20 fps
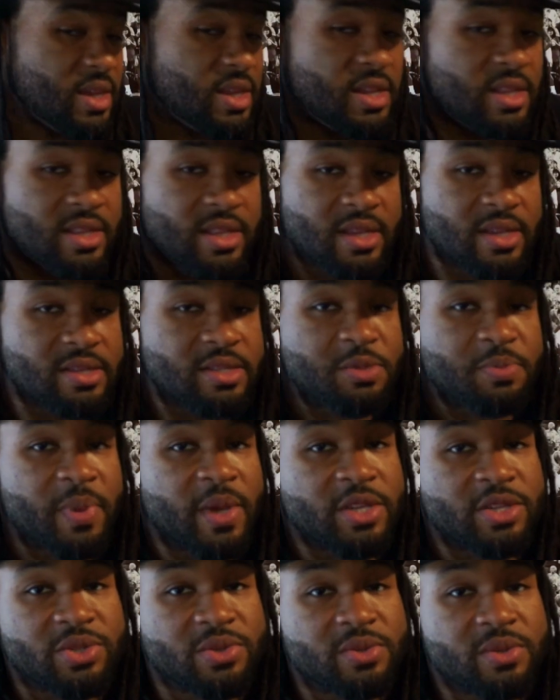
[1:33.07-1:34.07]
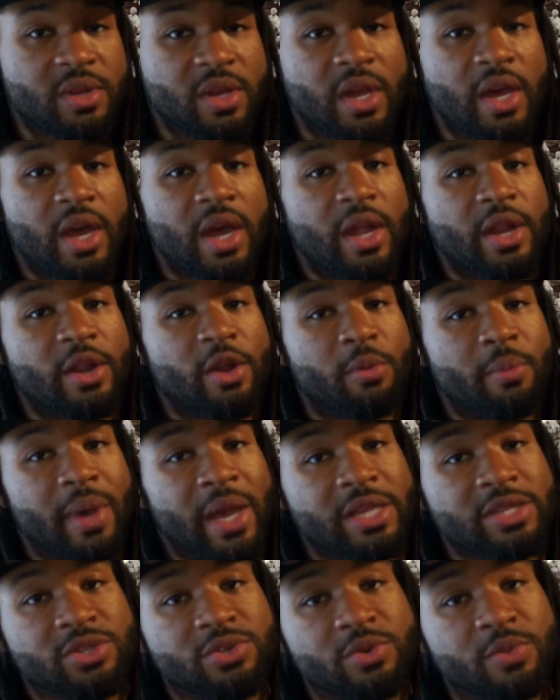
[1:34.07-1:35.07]
anything special, no
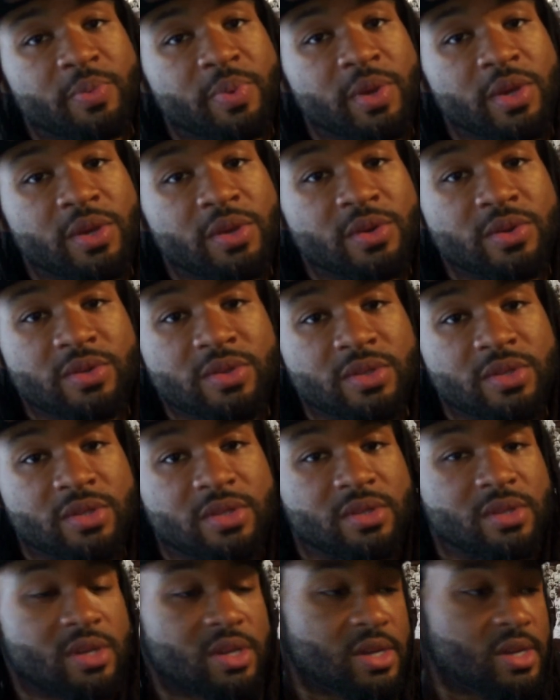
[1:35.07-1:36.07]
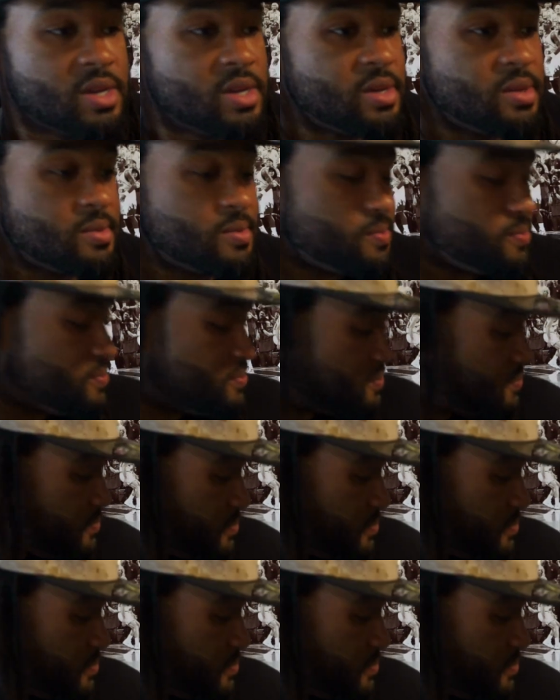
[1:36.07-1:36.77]
magical pills, um,